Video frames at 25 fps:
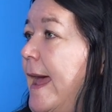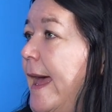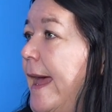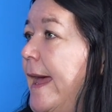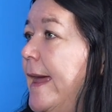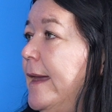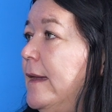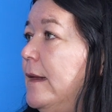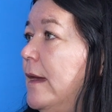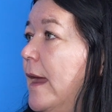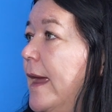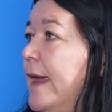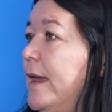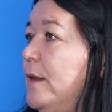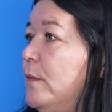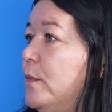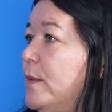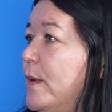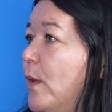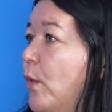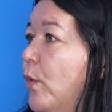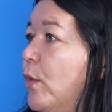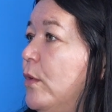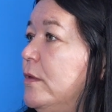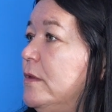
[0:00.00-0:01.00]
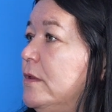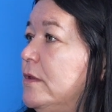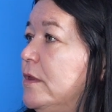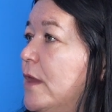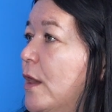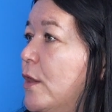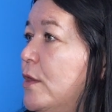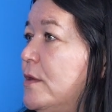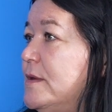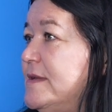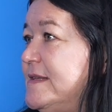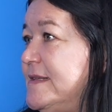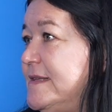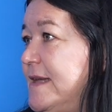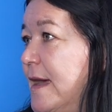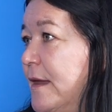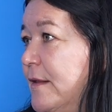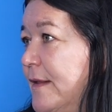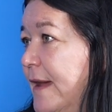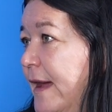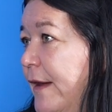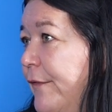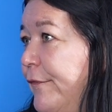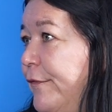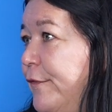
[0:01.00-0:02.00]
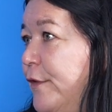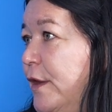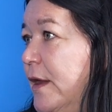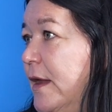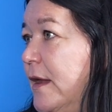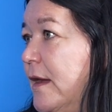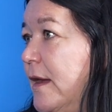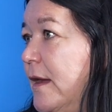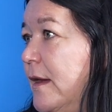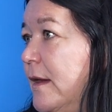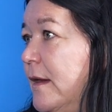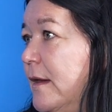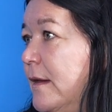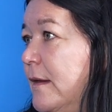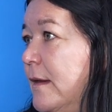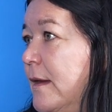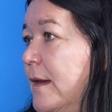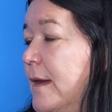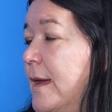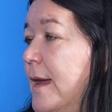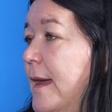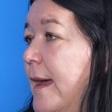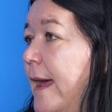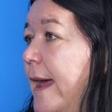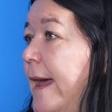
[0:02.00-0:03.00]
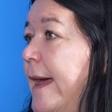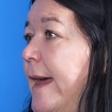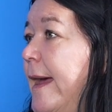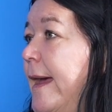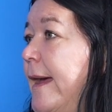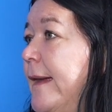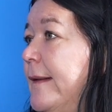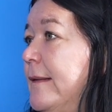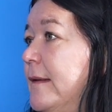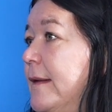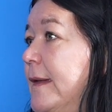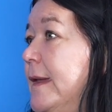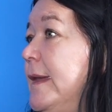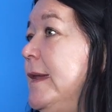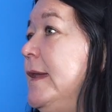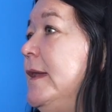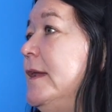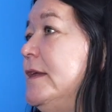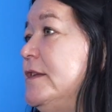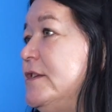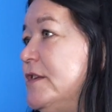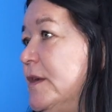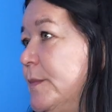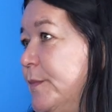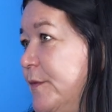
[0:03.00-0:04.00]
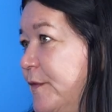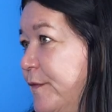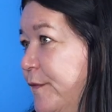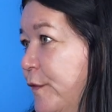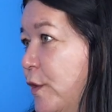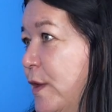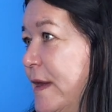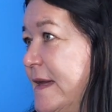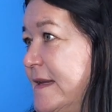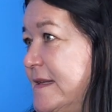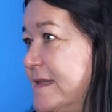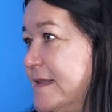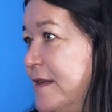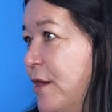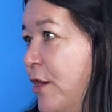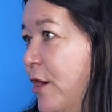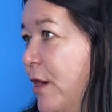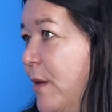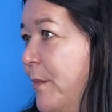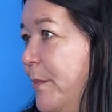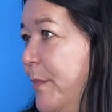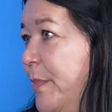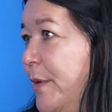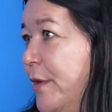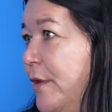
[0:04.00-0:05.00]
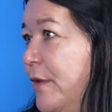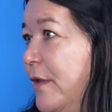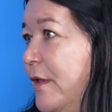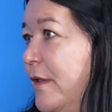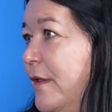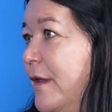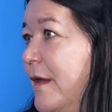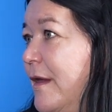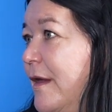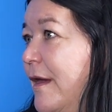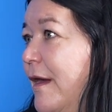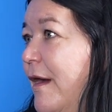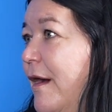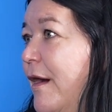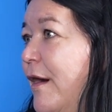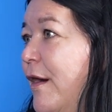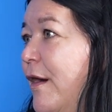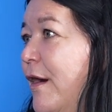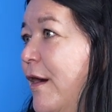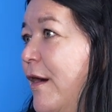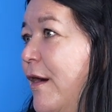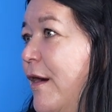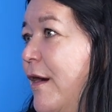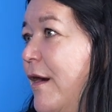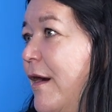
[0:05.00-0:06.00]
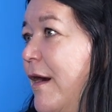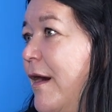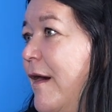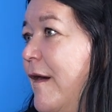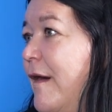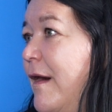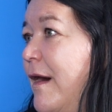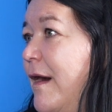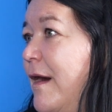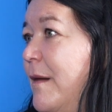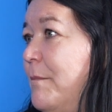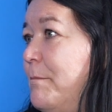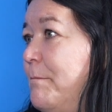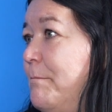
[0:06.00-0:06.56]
And although South Africa and Egypt, for example, are